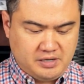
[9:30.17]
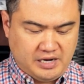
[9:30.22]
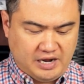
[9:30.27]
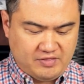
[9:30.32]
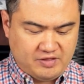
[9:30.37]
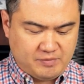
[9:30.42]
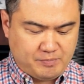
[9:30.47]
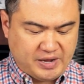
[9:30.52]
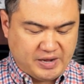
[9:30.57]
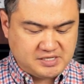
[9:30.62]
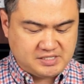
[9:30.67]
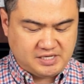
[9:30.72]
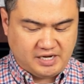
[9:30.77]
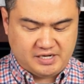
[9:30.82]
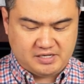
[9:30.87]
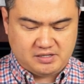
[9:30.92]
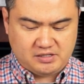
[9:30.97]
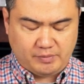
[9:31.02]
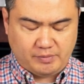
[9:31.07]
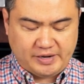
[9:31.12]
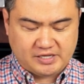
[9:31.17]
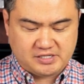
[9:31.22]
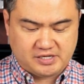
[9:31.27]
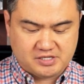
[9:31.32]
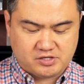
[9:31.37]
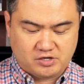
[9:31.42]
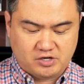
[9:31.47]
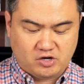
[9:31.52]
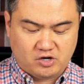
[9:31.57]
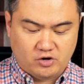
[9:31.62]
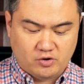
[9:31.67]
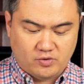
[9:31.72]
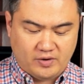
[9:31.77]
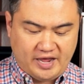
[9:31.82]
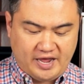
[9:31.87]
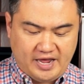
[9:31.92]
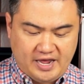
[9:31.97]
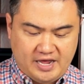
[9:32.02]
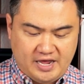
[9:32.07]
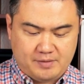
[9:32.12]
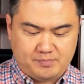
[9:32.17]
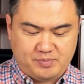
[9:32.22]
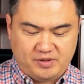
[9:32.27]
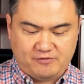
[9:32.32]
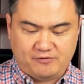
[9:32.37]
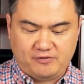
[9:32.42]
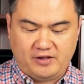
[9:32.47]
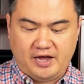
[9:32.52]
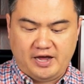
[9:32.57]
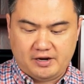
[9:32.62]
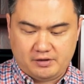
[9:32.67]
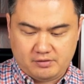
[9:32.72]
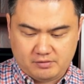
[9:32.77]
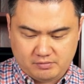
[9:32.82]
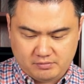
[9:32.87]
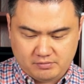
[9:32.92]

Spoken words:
And the bass line is going to go A, B flat.